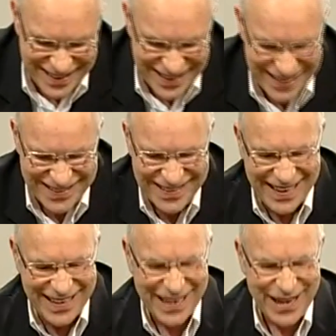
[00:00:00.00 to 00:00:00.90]

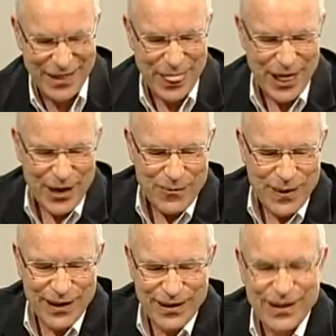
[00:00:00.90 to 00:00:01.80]
Exactly.
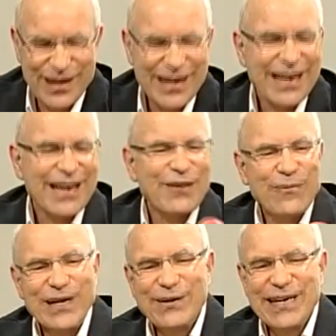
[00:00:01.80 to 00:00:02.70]
Well,
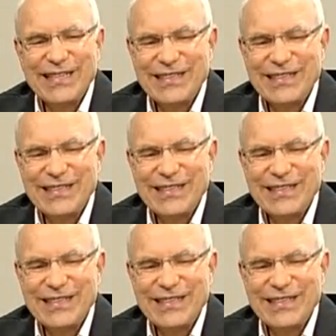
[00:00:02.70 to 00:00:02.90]
when you eat